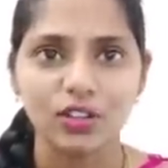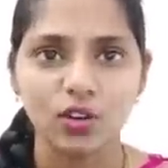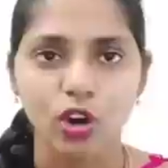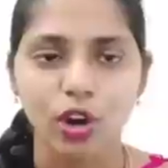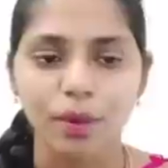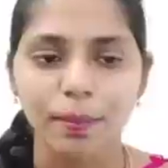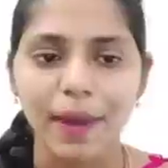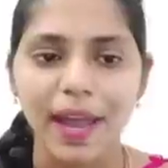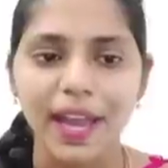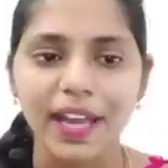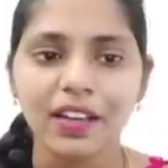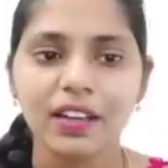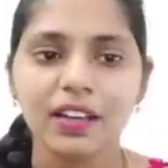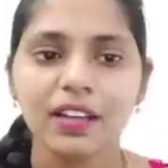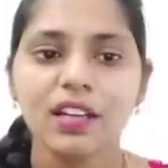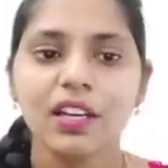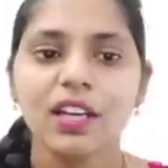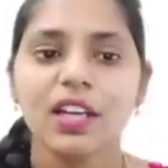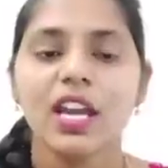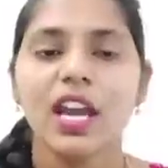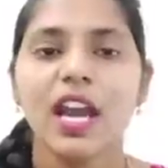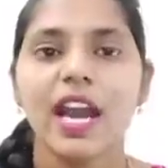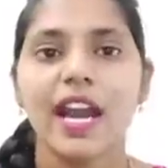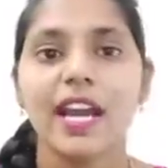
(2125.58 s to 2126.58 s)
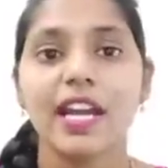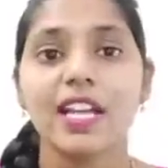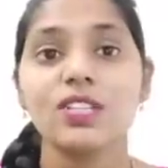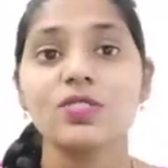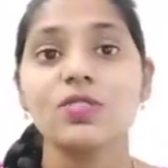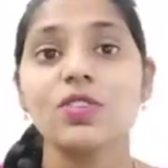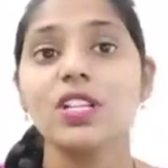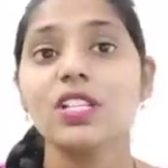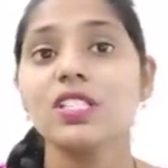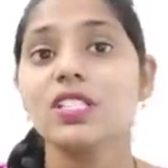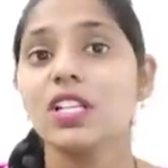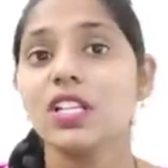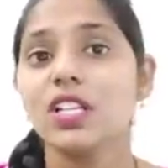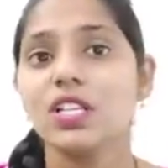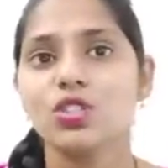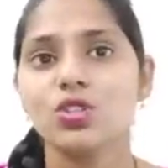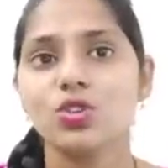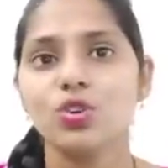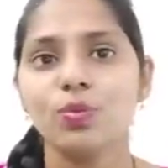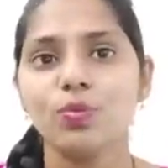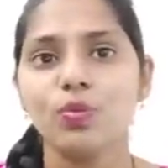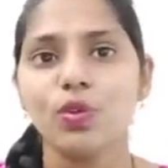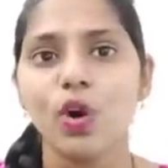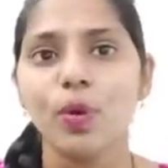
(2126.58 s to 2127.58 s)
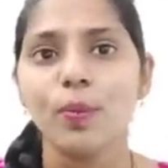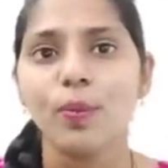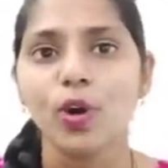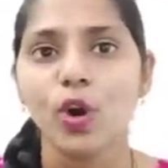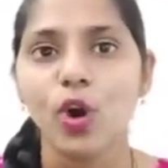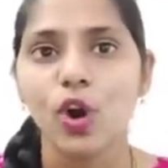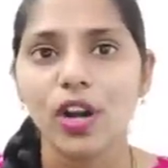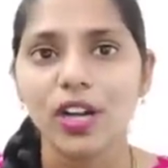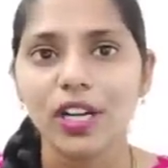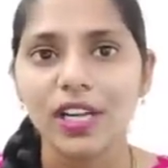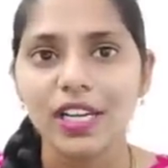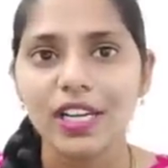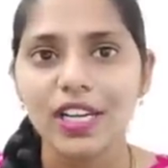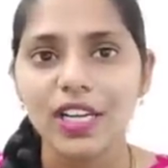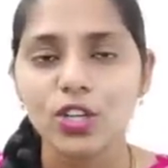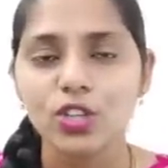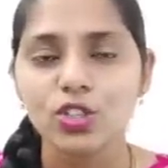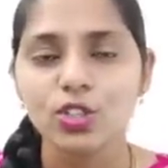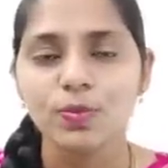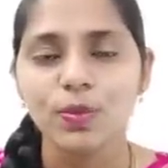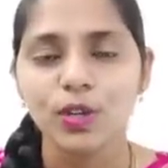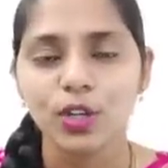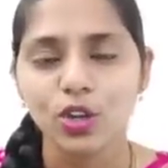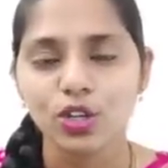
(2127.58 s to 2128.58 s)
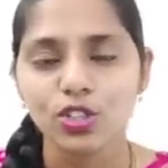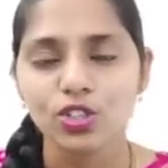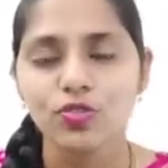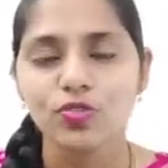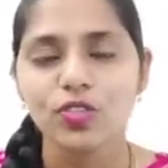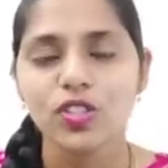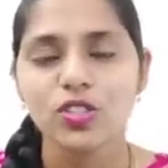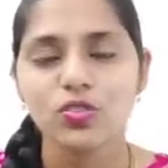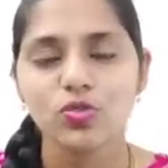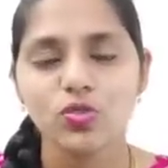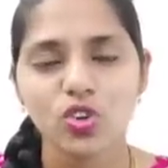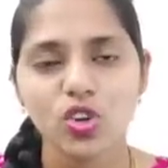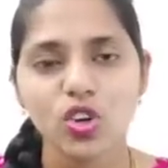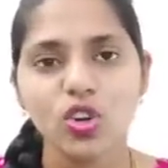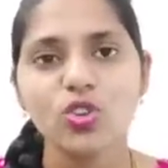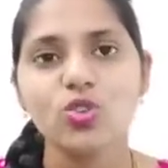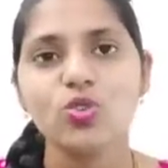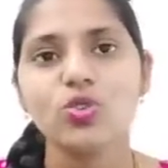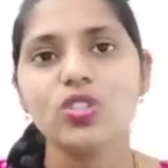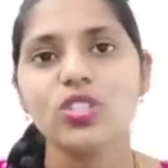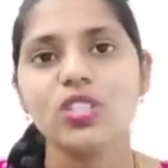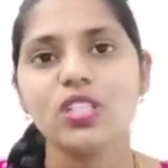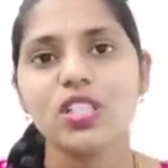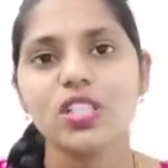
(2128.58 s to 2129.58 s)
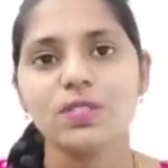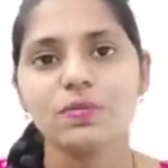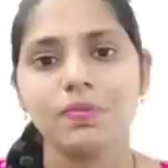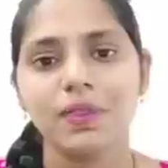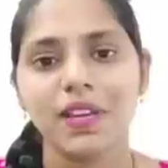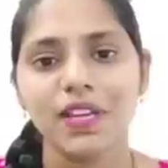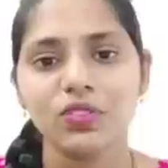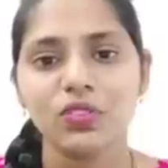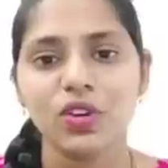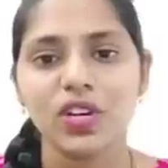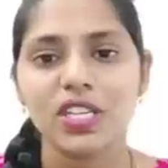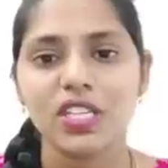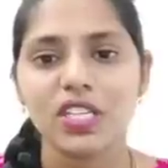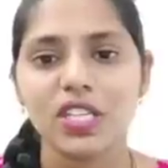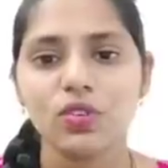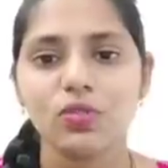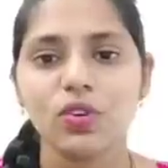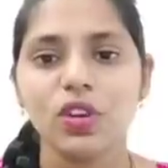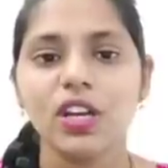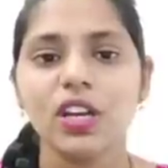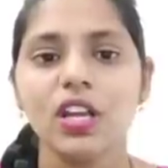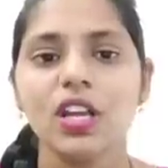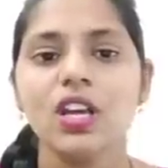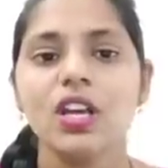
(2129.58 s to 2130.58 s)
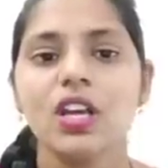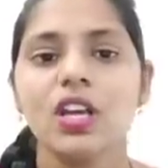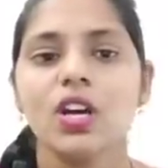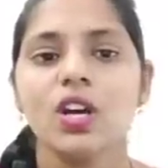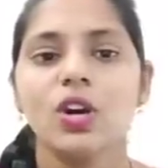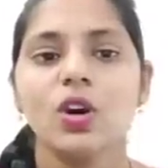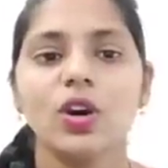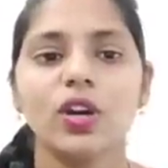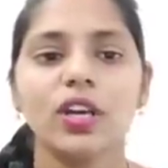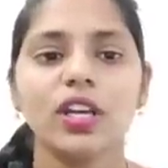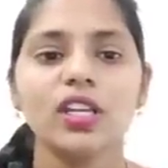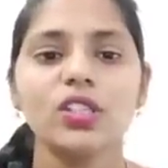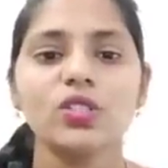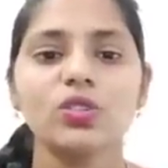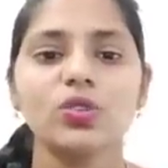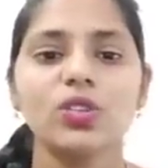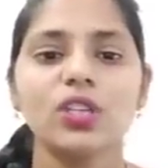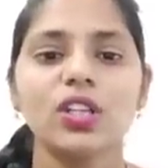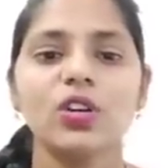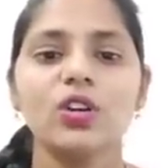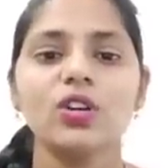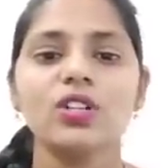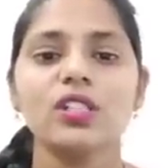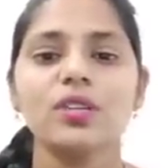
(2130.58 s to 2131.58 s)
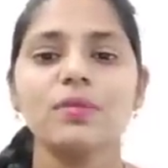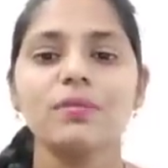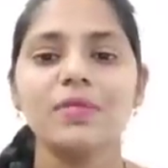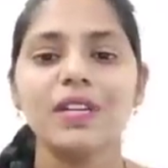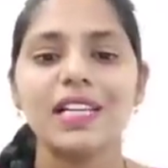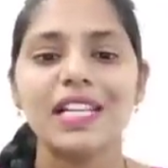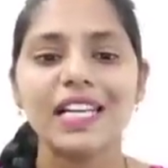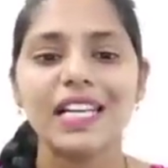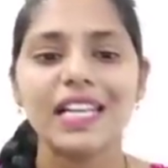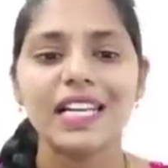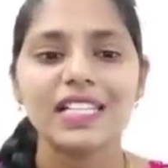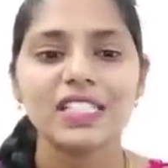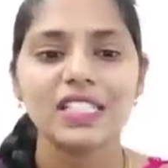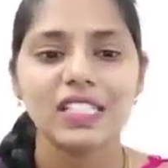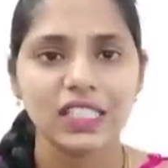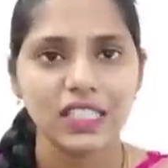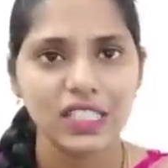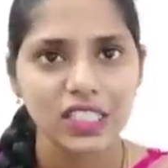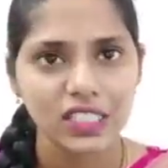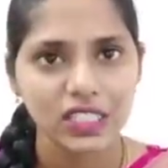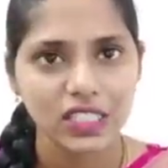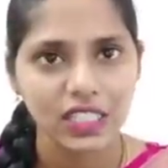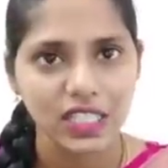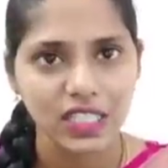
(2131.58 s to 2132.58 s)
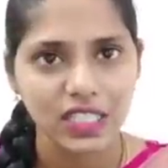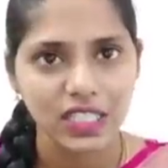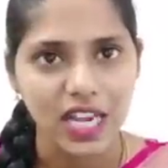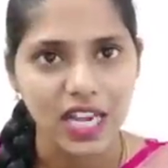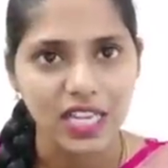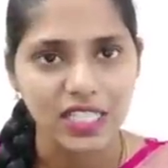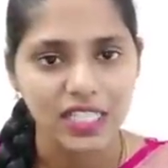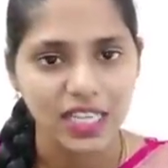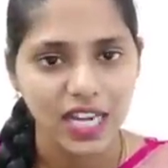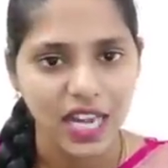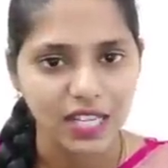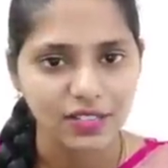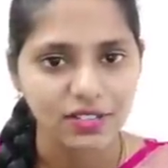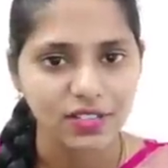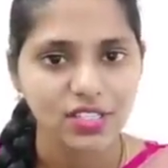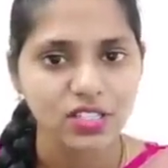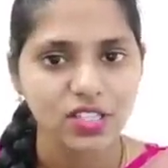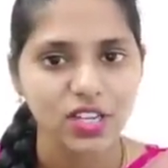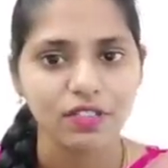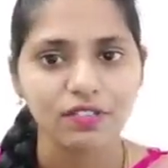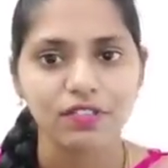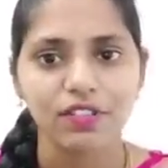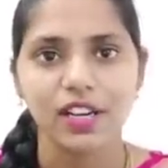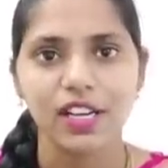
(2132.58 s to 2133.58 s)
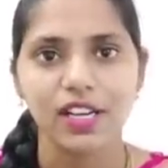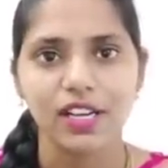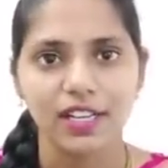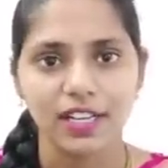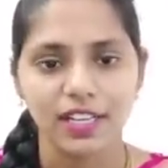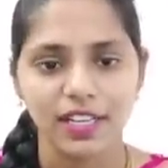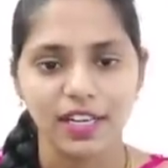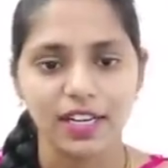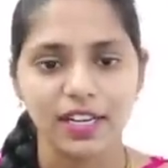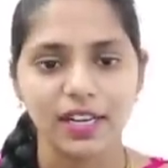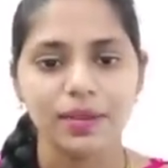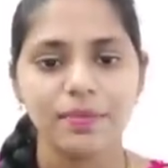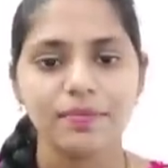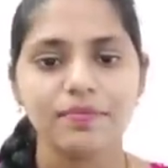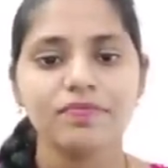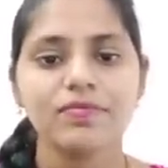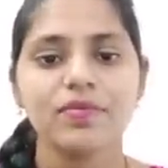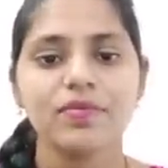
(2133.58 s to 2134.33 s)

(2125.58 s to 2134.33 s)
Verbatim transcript: drawback and as well as there is no proper alternatives because of this we are using this MiG-21 okay so there are some delays in this Tejas and as well as Rafale deal